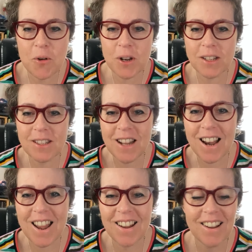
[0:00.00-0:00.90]
Morning
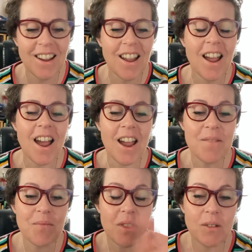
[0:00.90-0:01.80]
Stella,
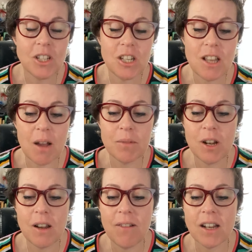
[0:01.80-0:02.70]
which is
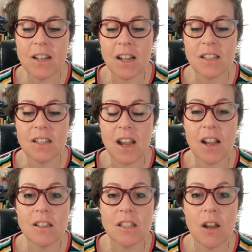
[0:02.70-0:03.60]
absolutely
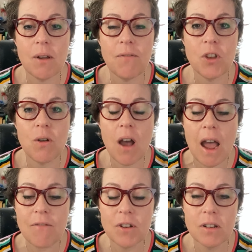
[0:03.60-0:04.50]
fantastic. So if you
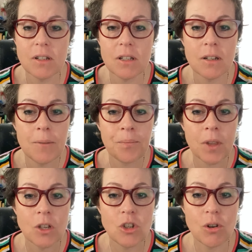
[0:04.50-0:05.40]
haven't
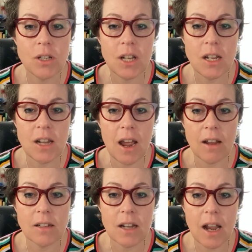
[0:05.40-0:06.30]
joined in
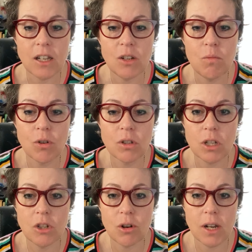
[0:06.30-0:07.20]
yet and you want
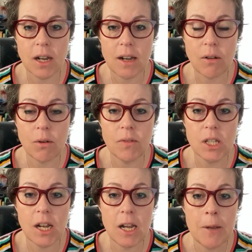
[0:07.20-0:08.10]
to join in, now
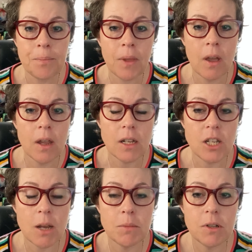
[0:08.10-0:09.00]
obviously in
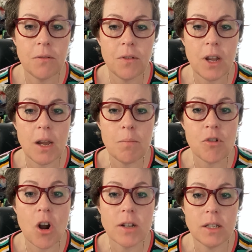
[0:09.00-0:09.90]
terms of the
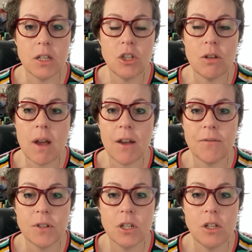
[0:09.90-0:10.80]
prizes you
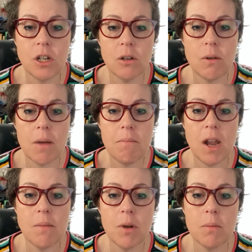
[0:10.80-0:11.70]
have to do a
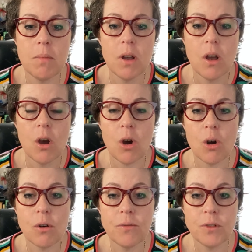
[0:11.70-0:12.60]
minimum
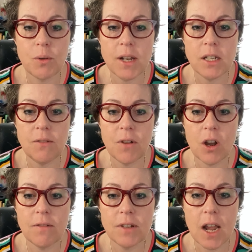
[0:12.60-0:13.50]
of
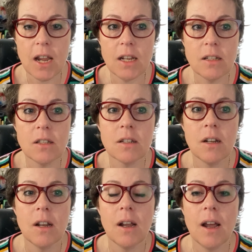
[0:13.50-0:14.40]
25 days
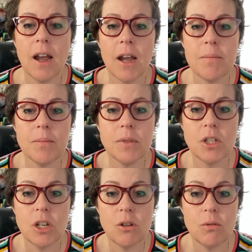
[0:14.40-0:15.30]

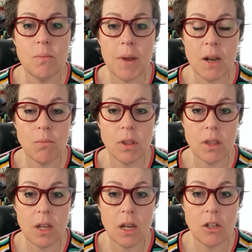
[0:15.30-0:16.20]
to be in
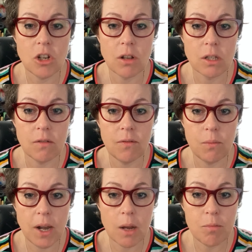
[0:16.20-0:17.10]
with the chance of
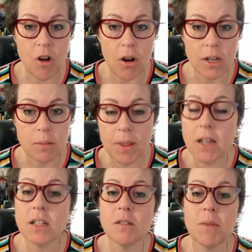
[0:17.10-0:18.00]
winning a prize, but
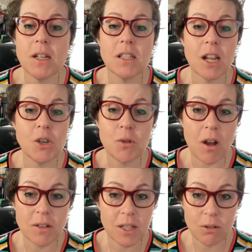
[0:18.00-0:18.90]
that doesn't mean to say you
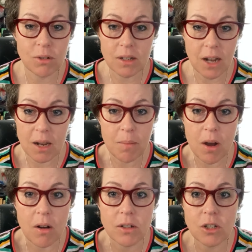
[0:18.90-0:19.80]
can't still take
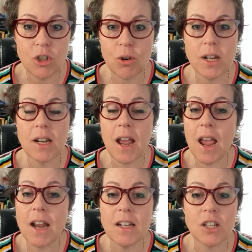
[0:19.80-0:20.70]
part and join in at
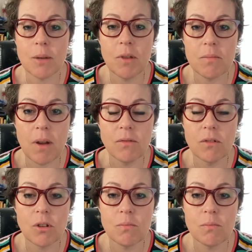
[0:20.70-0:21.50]
any time of the month.